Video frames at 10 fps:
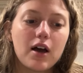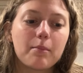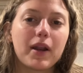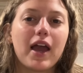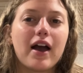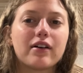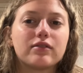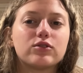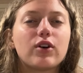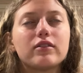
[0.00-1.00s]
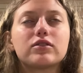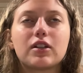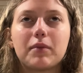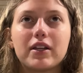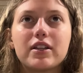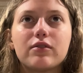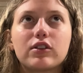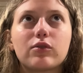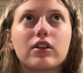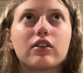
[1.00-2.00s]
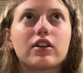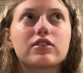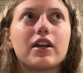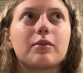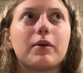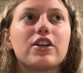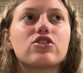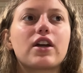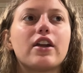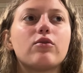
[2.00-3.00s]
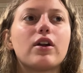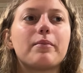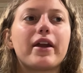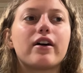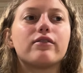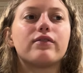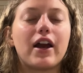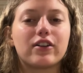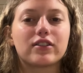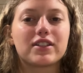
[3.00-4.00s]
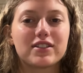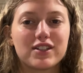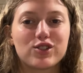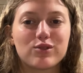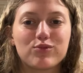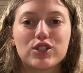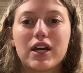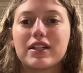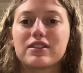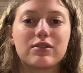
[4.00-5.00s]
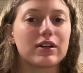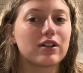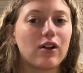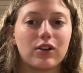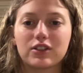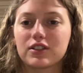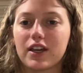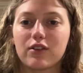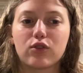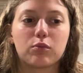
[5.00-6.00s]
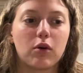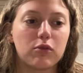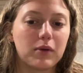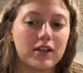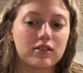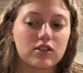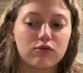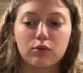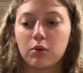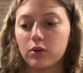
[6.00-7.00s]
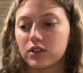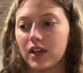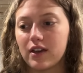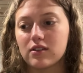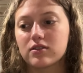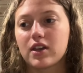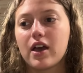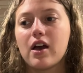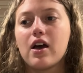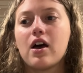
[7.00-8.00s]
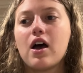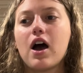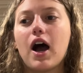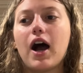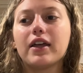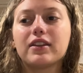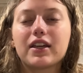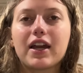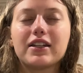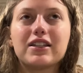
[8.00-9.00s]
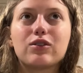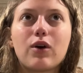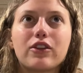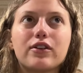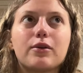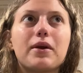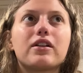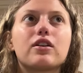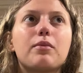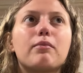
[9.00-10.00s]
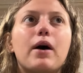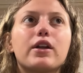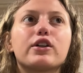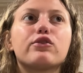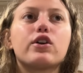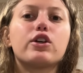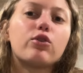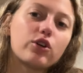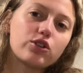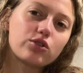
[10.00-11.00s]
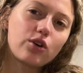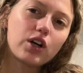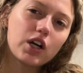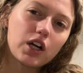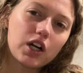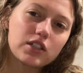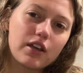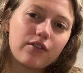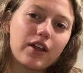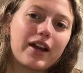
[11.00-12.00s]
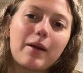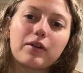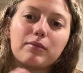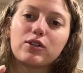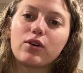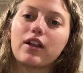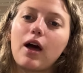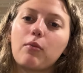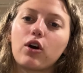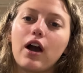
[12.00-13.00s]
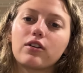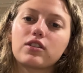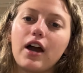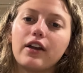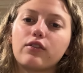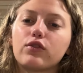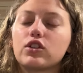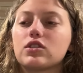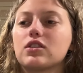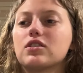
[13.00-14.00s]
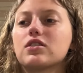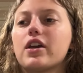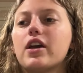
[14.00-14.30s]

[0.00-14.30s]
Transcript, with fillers: but I have some idea of what the weather looks like, but I just kind of want to make a final decision, just kind of see what it all looks like for both places, for both days. I think I need the weather to be a little bit better for the North Shore, because I feel like I'm going to be doing a lot more outside versus